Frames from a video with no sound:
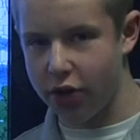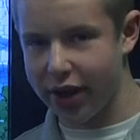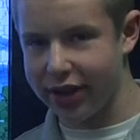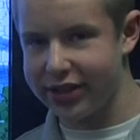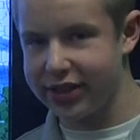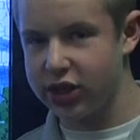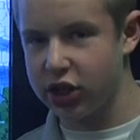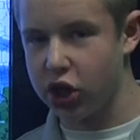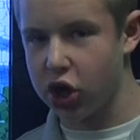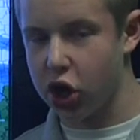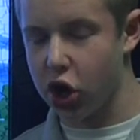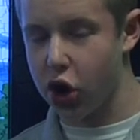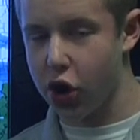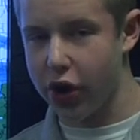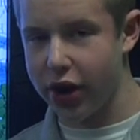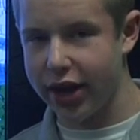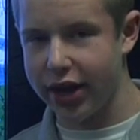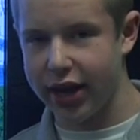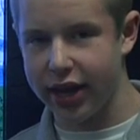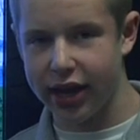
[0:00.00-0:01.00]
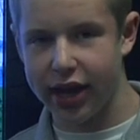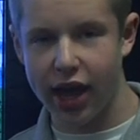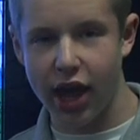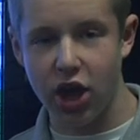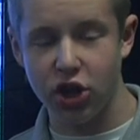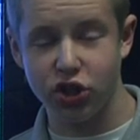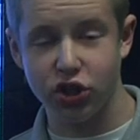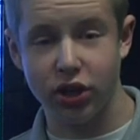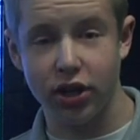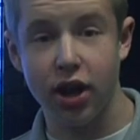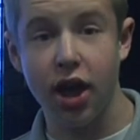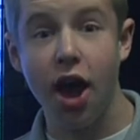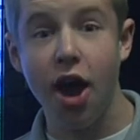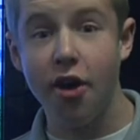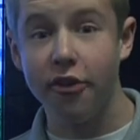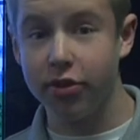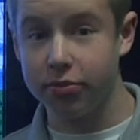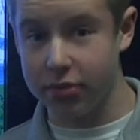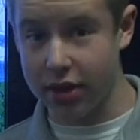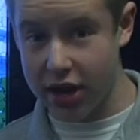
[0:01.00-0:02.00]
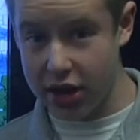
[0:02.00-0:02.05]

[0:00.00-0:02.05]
That's the current indication from